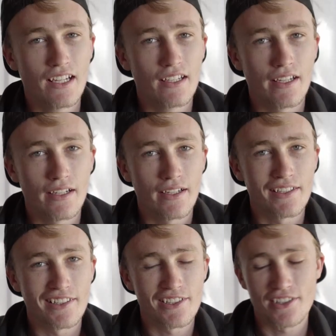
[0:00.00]
Yeah, I
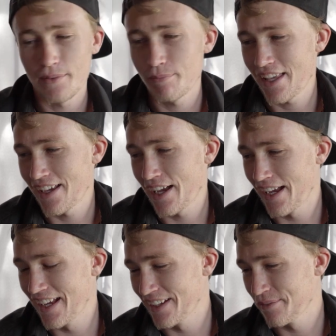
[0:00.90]
touched it.
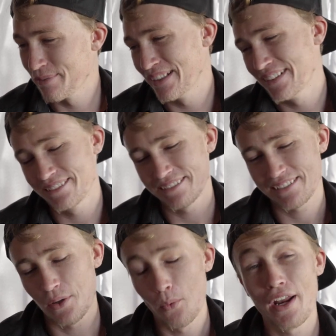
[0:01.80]
But
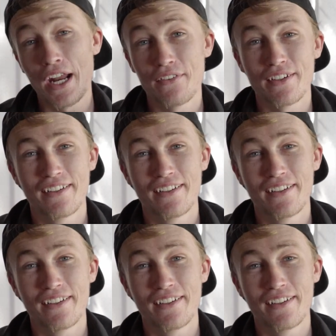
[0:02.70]
whatever.